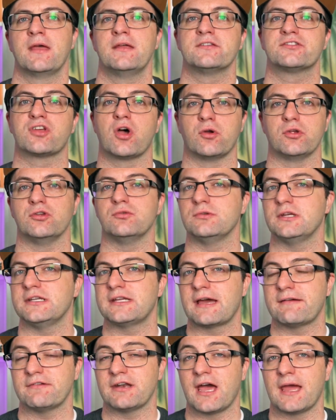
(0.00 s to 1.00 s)
So you need to
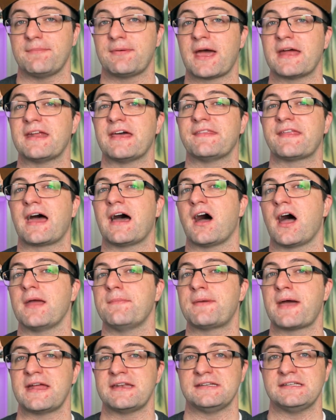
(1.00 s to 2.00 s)
have an iPad, and that
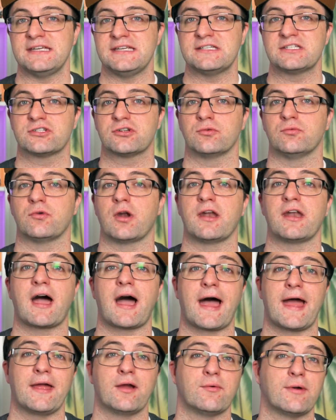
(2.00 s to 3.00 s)
iPad needs to run
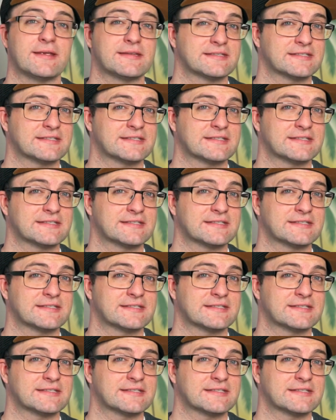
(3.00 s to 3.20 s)
iOS